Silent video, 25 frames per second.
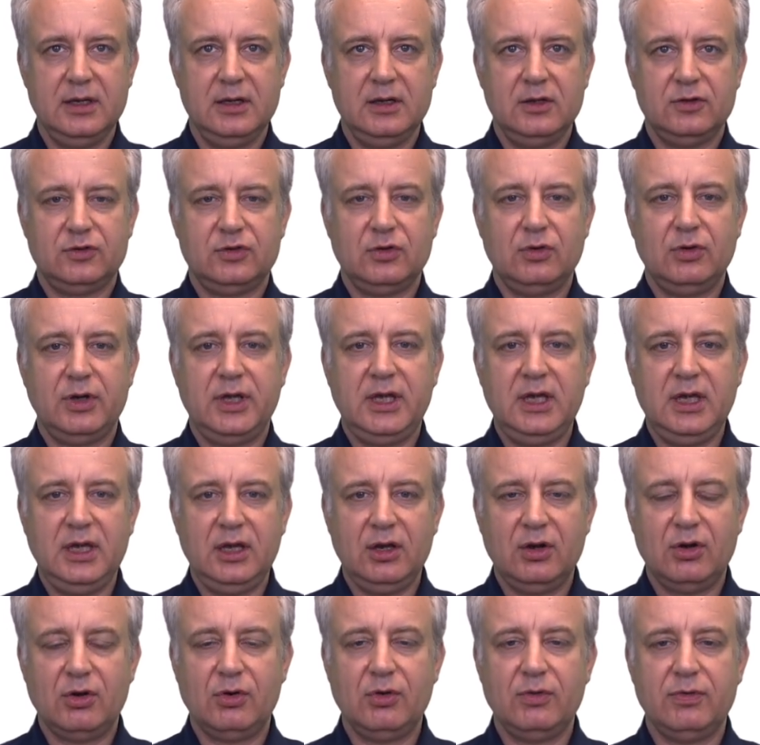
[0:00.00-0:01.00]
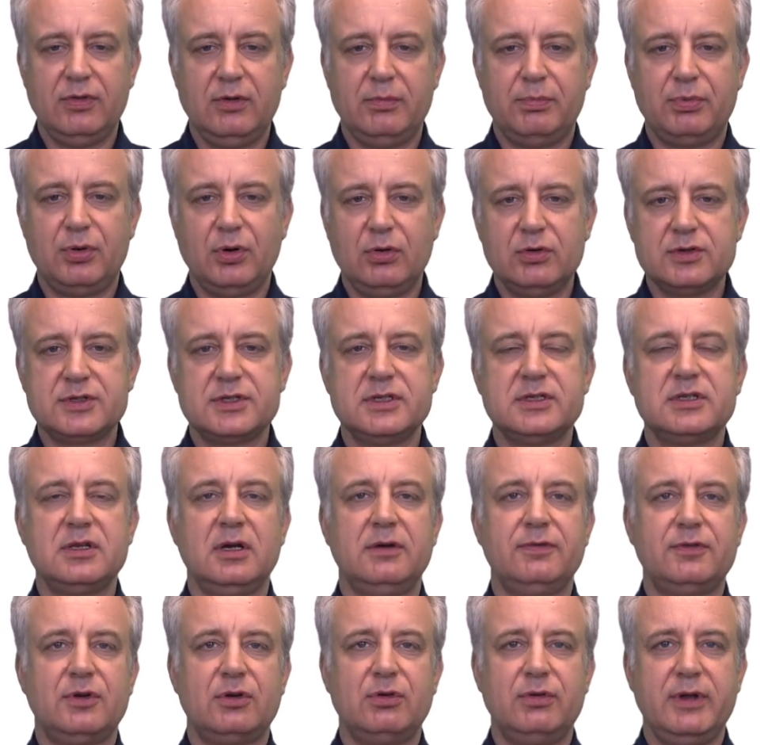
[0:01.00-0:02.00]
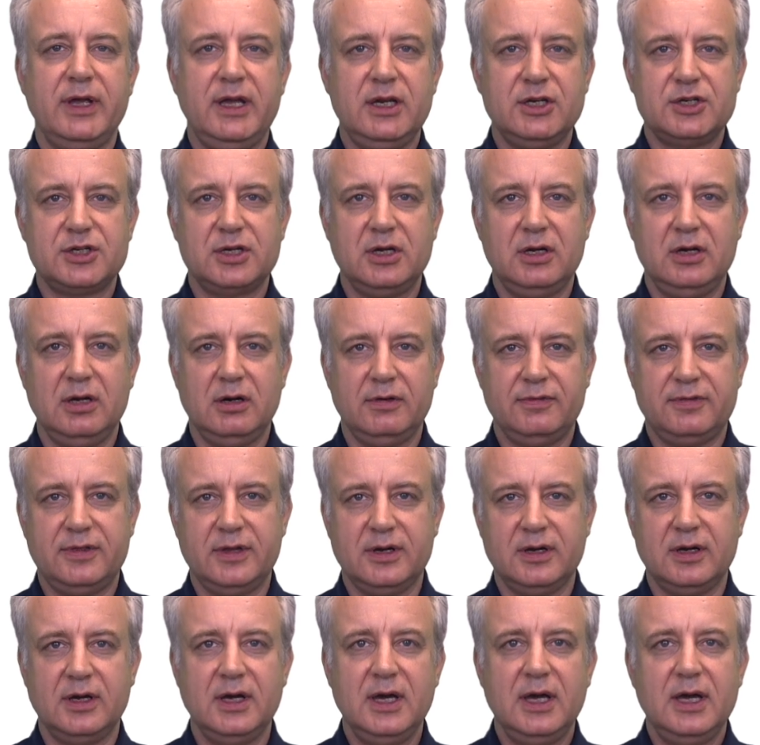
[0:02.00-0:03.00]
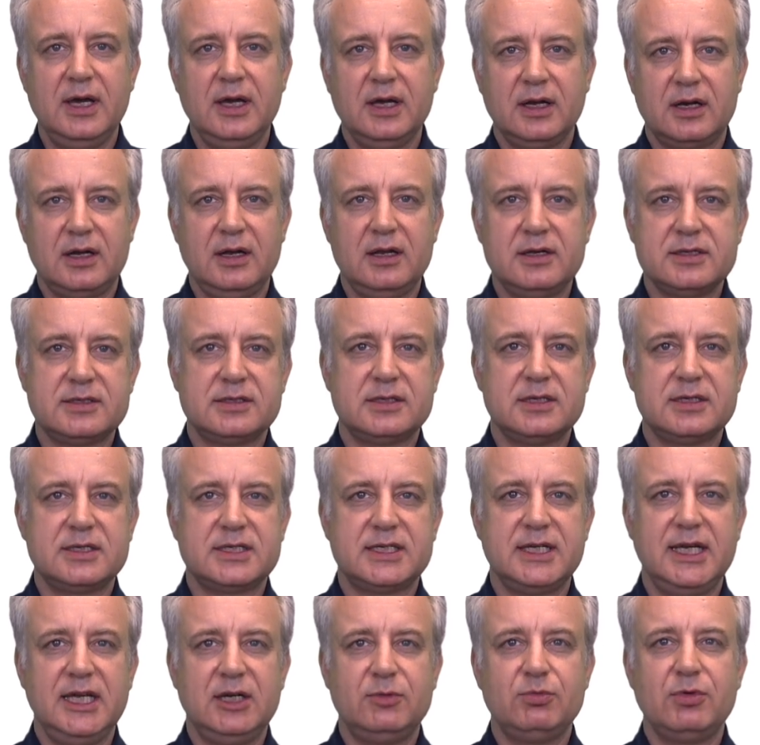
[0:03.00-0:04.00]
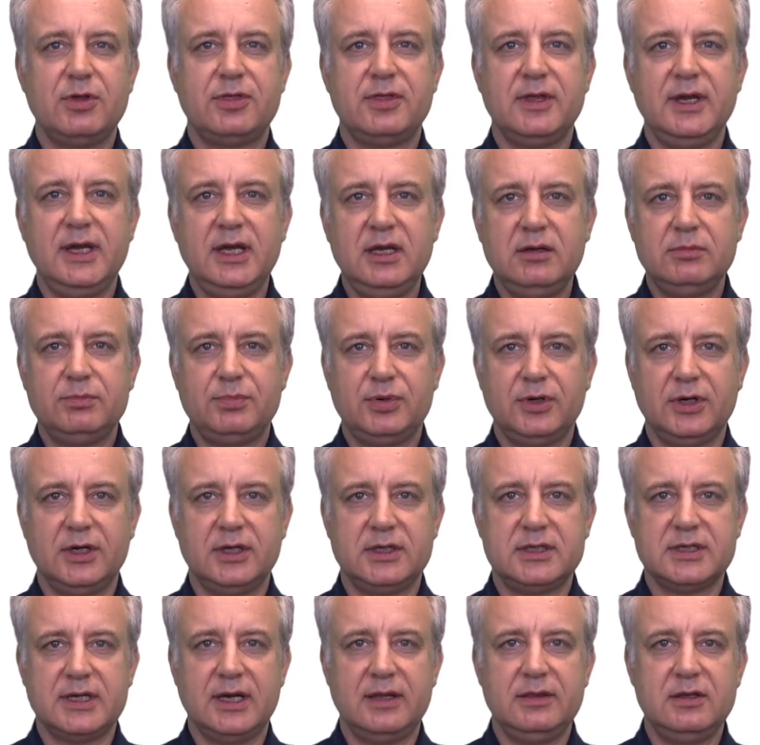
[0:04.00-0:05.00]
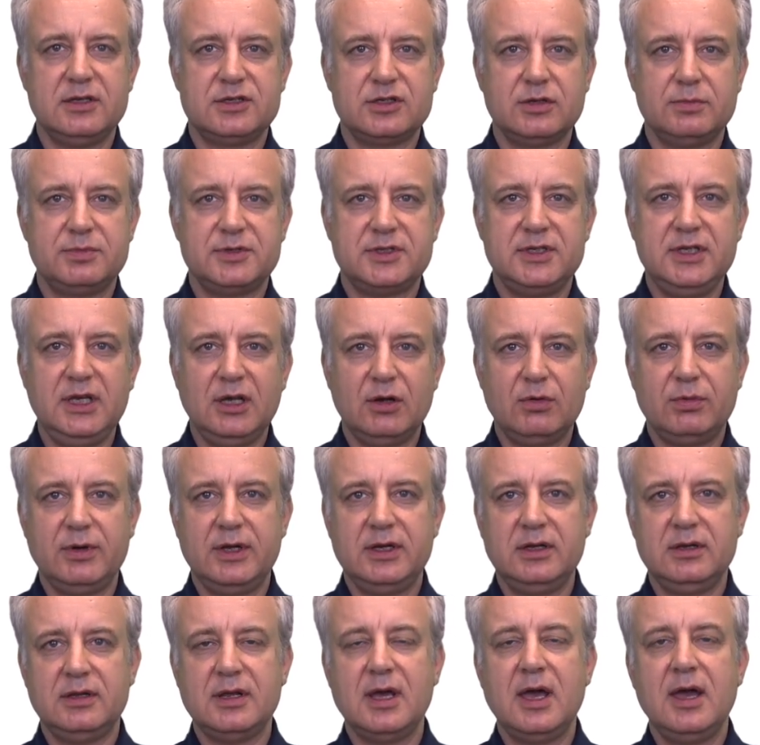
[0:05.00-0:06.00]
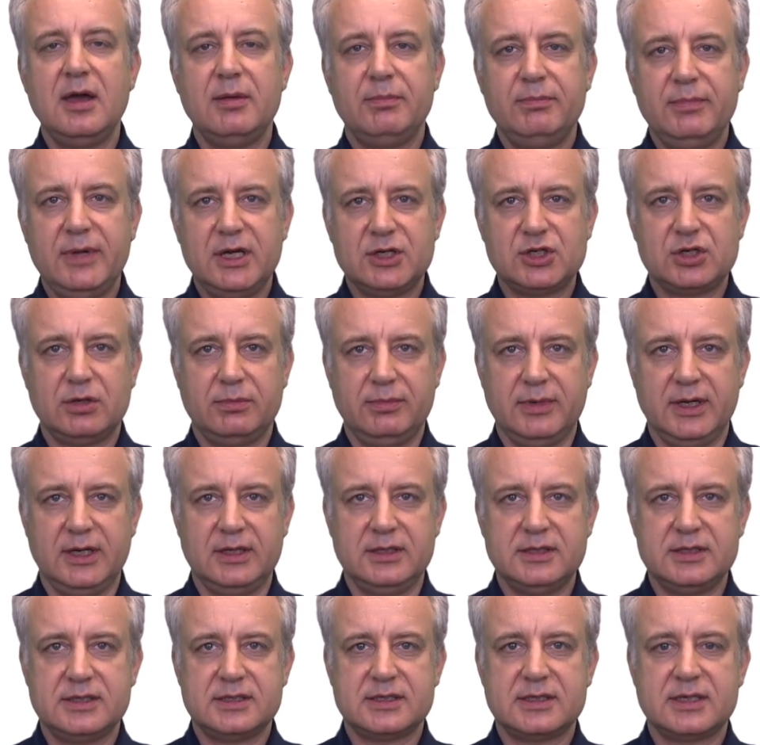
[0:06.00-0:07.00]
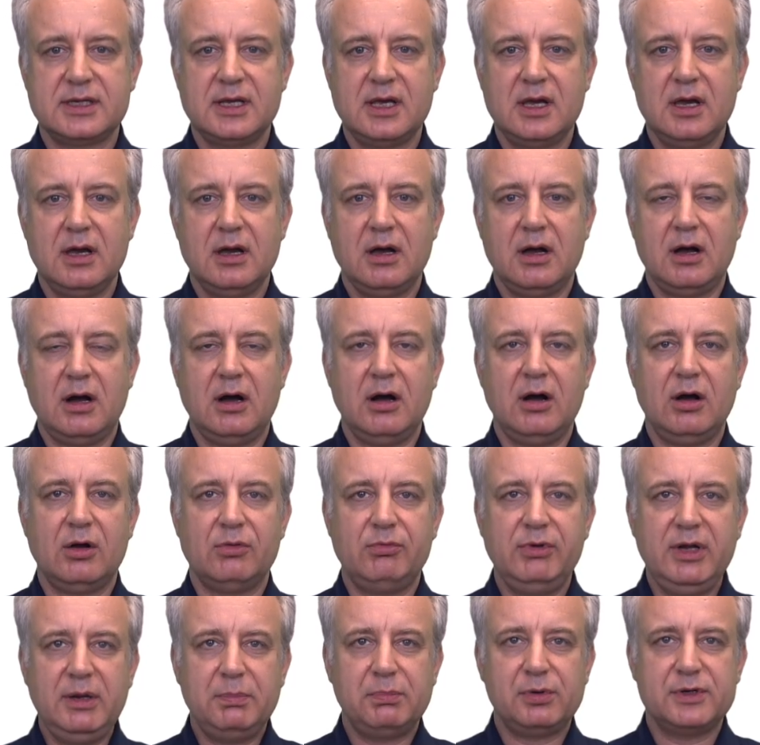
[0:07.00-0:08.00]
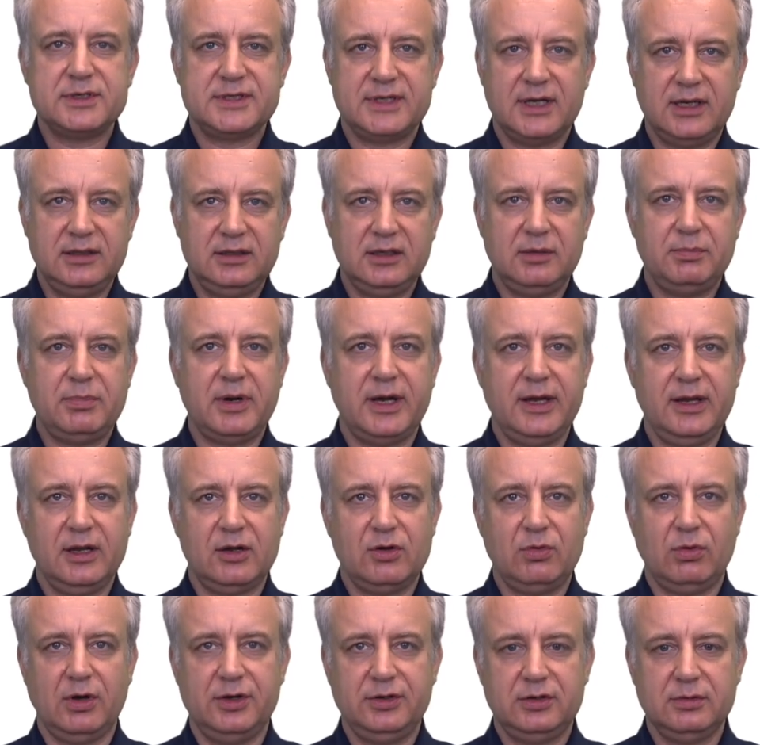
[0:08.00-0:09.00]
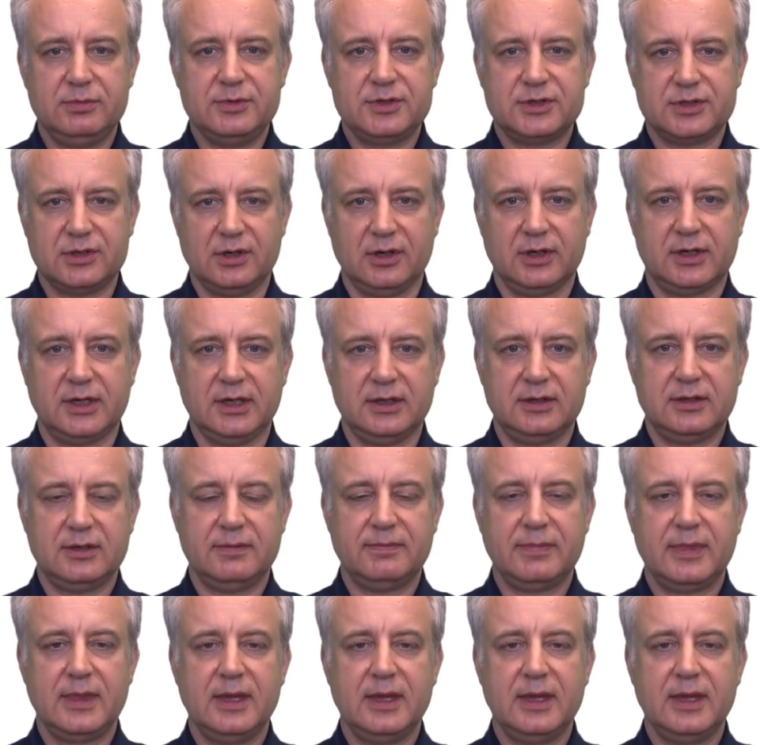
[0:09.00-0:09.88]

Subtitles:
So here the process of creation of the cluster state with input and the subsequent measurements are represented by a quantum circuit.